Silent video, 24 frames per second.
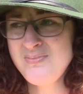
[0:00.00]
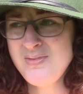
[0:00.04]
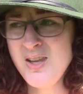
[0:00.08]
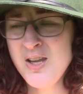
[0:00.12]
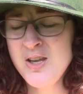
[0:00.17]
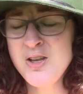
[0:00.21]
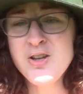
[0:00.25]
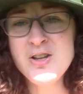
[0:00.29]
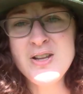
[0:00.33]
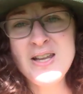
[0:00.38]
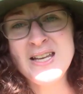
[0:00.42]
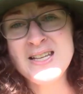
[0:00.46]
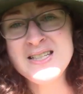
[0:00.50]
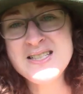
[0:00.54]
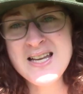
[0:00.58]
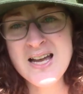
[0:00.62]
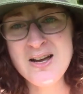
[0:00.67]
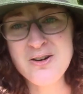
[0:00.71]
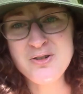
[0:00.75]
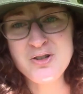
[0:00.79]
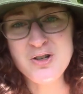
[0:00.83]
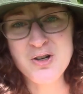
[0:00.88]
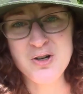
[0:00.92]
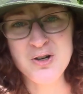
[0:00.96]
like
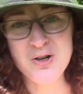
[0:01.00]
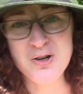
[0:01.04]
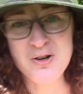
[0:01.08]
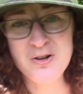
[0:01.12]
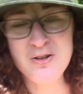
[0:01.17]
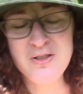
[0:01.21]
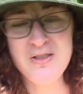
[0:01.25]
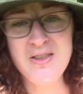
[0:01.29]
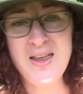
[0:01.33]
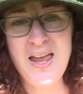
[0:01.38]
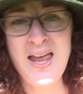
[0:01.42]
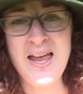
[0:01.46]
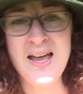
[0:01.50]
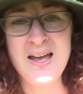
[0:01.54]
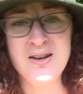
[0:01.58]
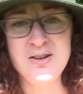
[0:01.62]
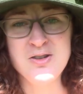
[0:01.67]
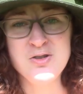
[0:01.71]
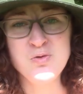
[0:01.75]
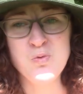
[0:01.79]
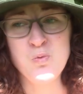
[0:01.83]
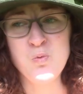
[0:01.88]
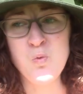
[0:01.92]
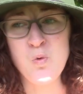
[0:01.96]
down to earth
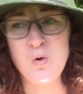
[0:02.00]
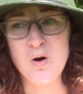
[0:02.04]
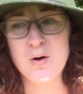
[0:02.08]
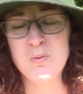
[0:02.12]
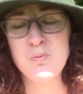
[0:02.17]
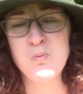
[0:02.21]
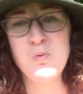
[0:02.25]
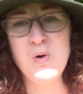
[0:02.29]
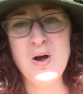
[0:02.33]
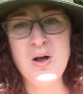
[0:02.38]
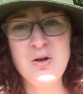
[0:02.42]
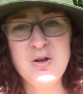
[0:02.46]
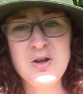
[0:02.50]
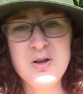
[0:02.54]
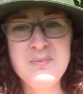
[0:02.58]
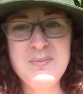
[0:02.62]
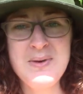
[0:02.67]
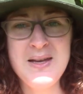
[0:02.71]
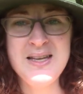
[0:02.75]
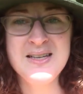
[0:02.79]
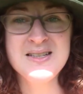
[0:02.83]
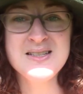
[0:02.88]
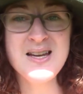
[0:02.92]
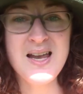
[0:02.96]
and warm,
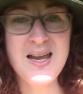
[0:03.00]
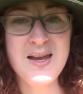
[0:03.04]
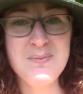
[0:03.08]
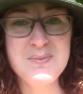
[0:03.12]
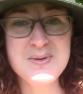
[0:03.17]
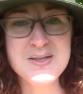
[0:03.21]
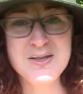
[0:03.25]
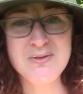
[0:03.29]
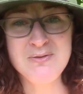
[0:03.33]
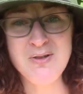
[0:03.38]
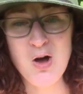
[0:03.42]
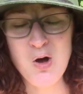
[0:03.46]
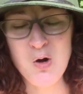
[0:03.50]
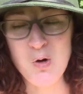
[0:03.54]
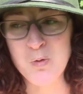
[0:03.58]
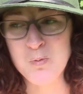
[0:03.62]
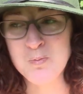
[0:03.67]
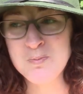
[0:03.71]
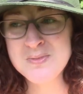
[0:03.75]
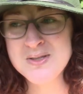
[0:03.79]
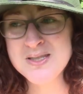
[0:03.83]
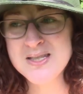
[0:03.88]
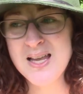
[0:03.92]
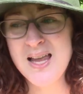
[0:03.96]
welcoming types of
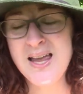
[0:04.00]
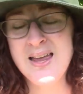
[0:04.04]
homes,